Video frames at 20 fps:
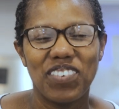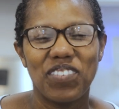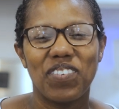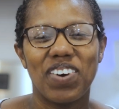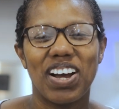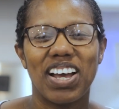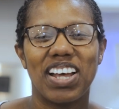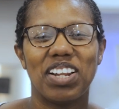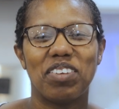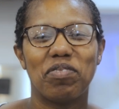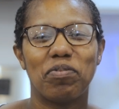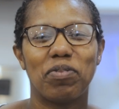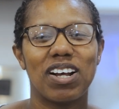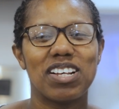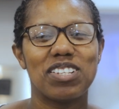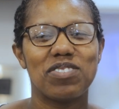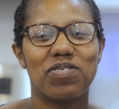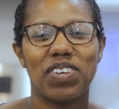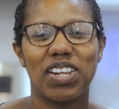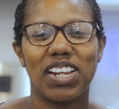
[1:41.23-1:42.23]

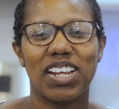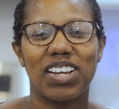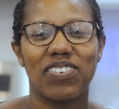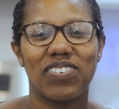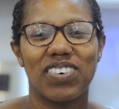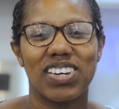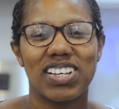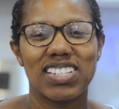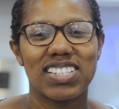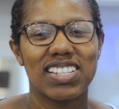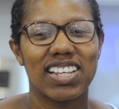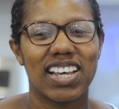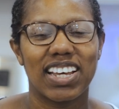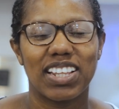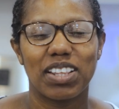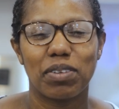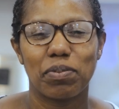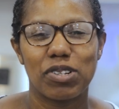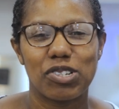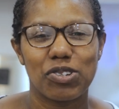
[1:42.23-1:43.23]
breastfeeding was
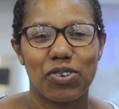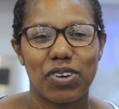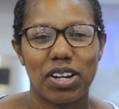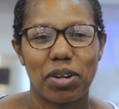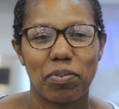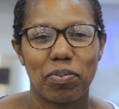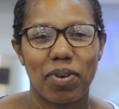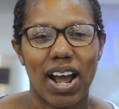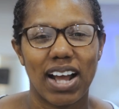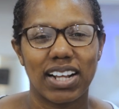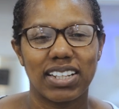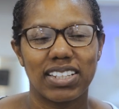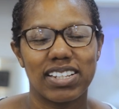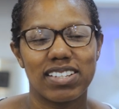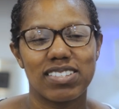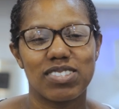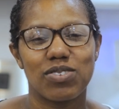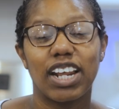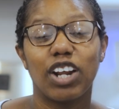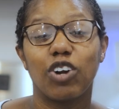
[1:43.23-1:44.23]
like the majority
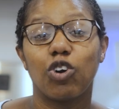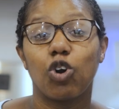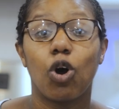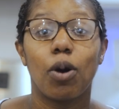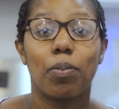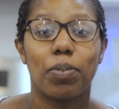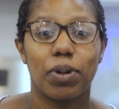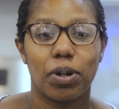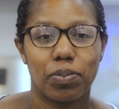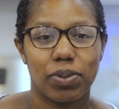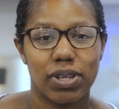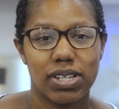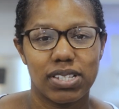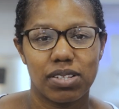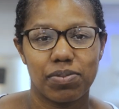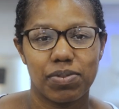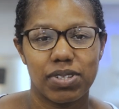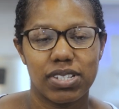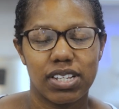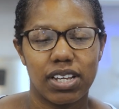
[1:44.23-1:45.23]
practice. I didn't grow up in a place,
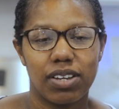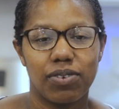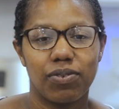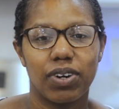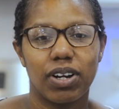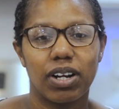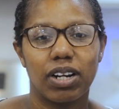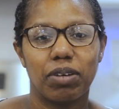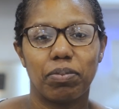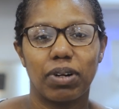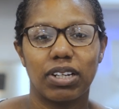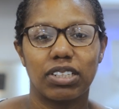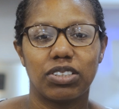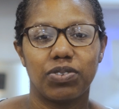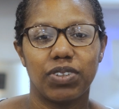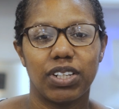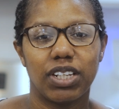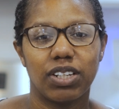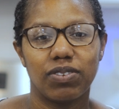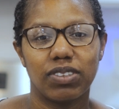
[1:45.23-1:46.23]
let me say, where
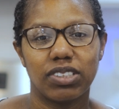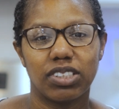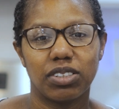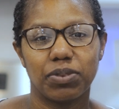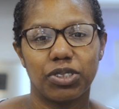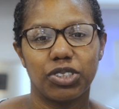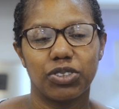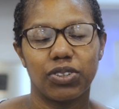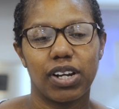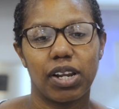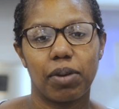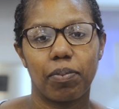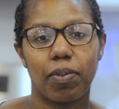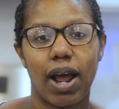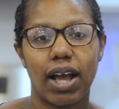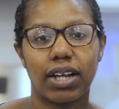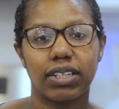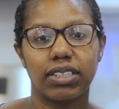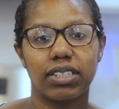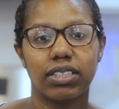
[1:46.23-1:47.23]
breastfeeding was the majority
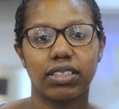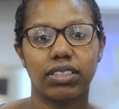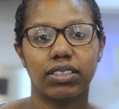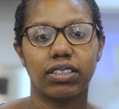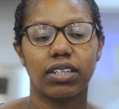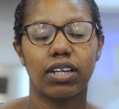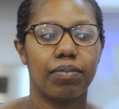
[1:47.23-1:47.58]
practice.